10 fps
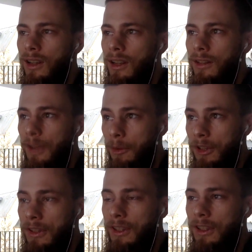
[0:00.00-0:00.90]
That
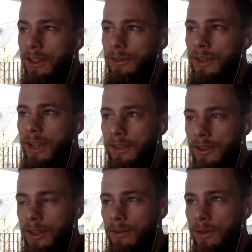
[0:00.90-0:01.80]
would indeed live in the
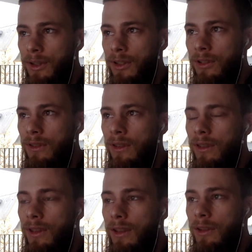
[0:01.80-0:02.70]
entity definition.
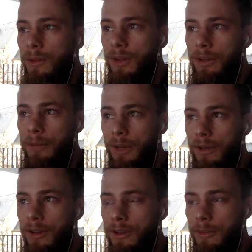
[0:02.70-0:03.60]
Then that would appear
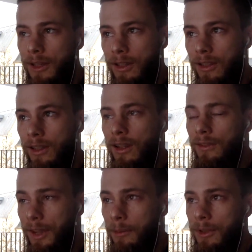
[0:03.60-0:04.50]
automatically,
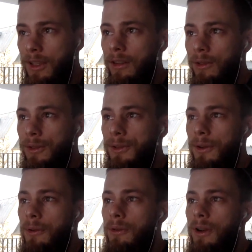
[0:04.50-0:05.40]
and that would then also